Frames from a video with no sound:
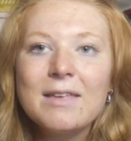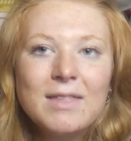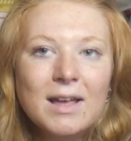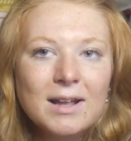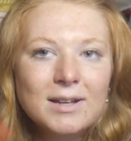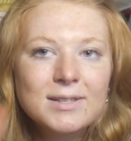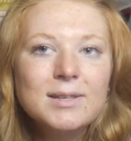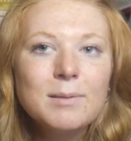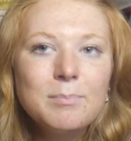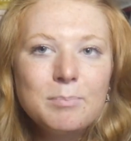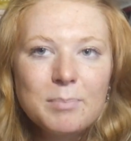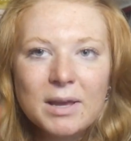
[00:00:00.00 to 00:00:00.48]

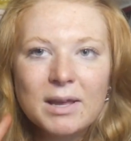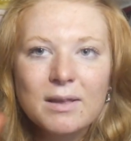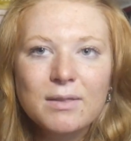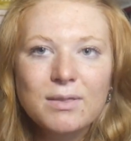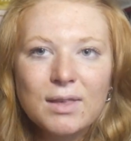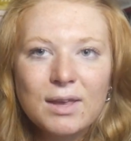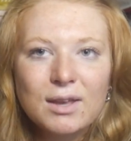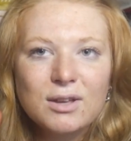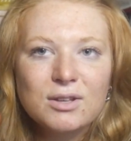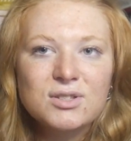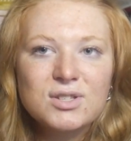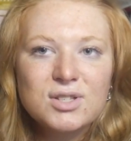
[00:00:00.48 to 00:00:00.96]
That's a big
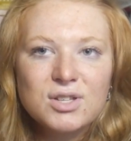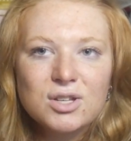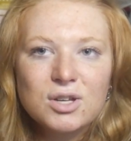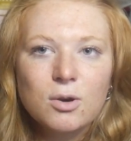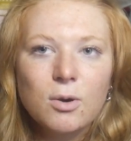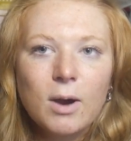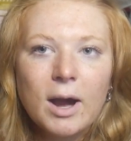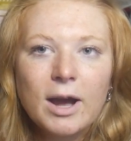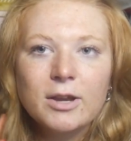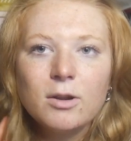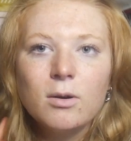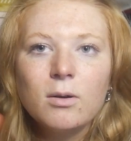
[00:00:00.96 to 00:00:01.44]
thing,
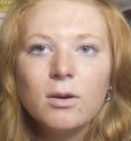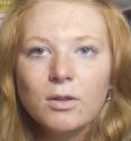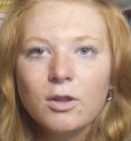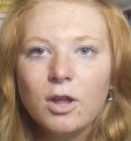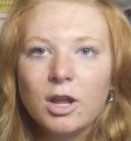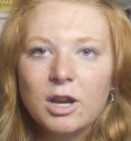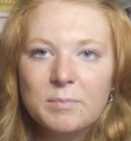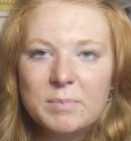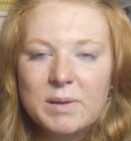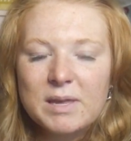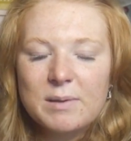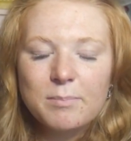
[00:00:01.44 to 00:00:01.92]
too. I know a
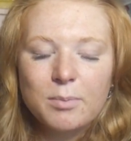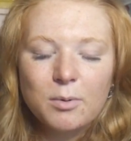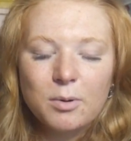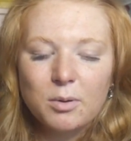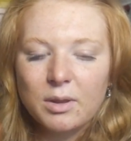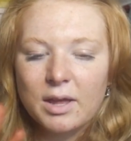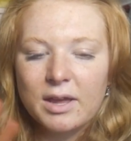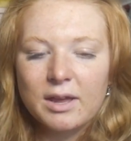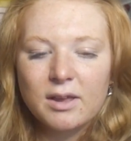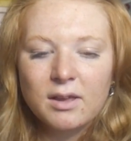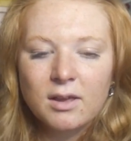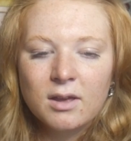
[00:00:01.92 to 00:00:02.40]
lot of people,
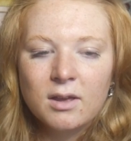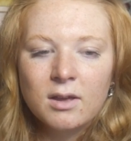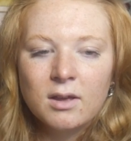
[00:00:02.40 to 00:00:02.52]
like,